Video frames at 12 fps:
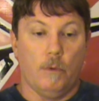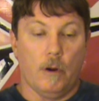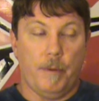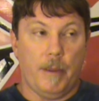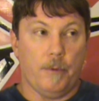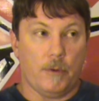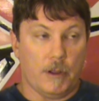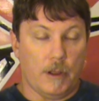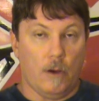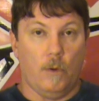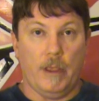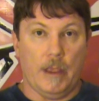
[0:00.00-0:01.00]
where people
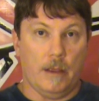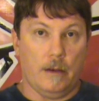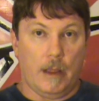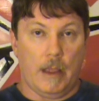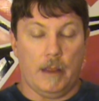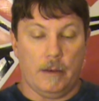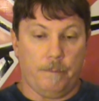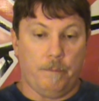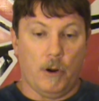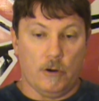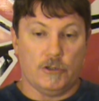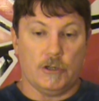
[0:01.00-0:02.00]
can go in
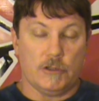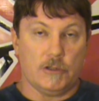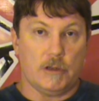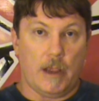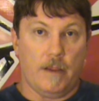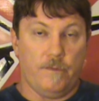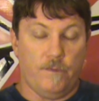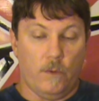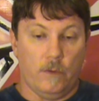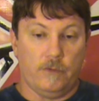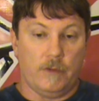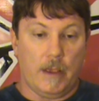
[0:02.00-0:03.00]
and purchase a
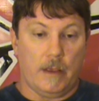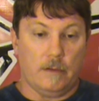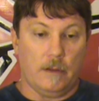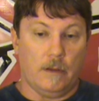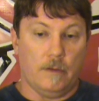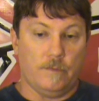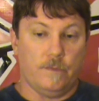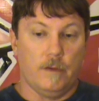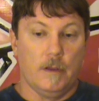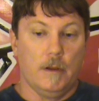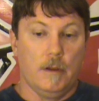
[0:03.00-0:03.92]
full set of